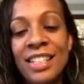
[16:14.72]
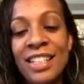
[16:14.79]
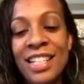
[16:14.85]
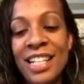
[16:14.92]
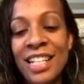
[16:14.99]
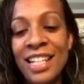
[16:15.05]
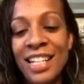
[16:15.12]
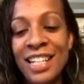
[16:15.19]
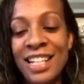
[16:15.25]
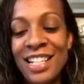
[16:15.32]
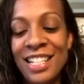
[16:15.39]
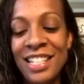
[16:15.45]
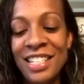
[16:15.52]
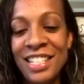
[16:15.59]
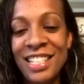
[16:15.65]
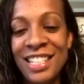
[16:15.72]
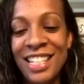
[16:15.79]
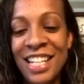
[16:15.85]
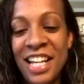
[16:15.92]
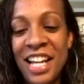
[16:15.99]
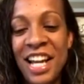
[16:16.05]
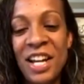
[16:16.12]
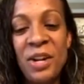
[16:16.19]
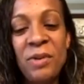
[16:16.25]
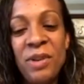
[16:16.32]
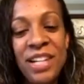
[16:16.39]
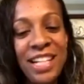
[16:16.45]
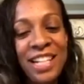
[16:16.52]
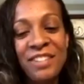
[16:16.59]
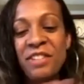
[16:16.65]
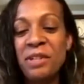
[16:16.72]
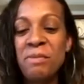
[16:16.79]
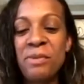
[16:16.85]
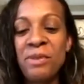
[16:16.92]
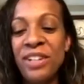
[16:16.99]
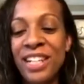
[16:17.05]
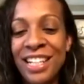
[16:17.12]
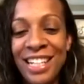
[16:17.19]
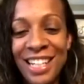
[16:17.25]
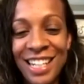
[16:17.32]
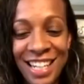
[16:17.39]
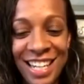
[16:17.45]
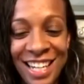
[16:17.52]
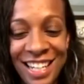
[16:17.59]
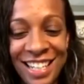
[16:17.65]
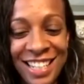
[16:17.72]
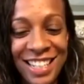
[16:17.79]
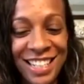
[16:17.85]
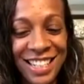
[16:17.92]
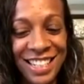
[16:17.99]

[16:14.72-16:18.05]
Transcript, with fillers: That's all right. We have enough with it you have enough with